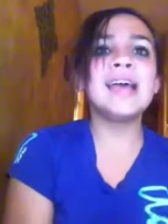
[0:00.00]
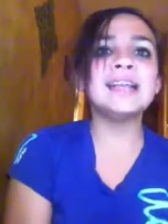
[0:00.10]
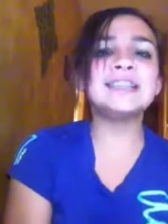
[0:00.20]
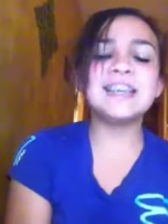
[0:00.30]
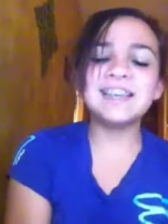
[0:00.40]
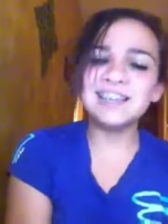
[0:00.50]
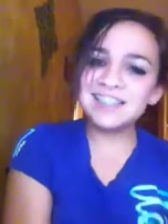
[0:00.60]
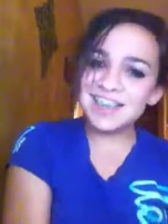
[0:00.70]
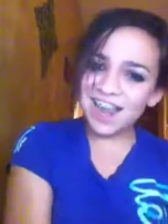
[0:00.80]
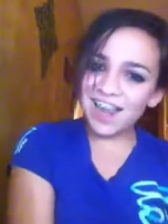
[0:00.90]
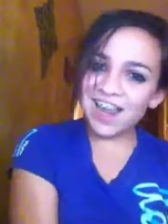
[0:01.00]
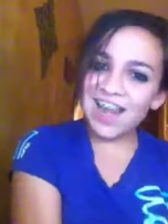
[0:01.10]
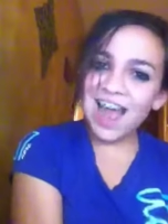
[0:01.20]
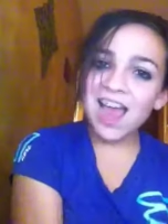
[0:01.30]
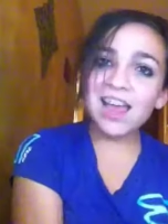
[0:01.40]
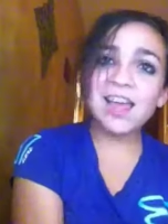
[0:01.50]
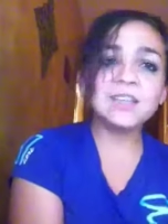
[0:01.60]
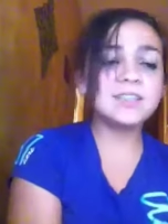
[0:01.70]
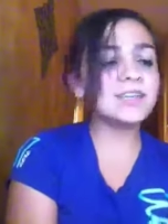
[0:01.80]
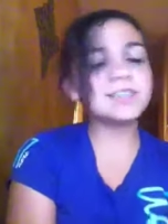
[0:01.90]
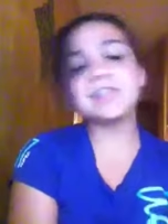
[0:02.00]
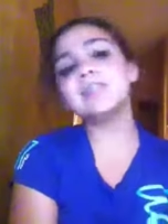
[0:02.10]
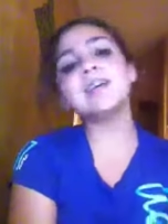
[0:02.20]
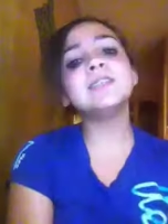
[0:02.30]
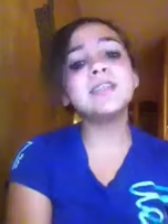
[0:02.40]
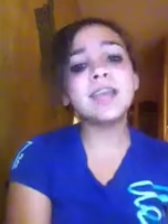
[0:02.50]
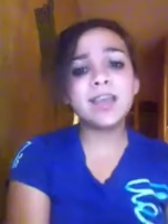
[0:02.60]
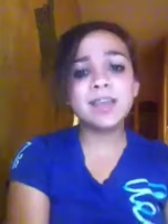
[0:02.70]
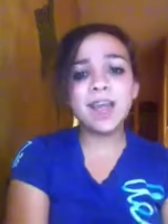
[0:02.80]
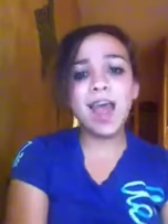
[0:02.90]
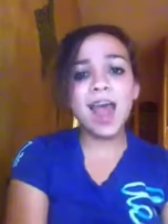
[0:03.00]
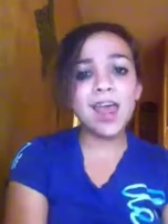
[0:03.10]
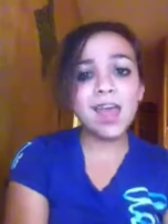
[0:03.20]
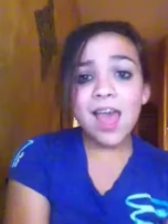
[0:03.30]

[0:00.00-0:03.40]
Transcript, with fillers: It's in his DNA, d d d DNA,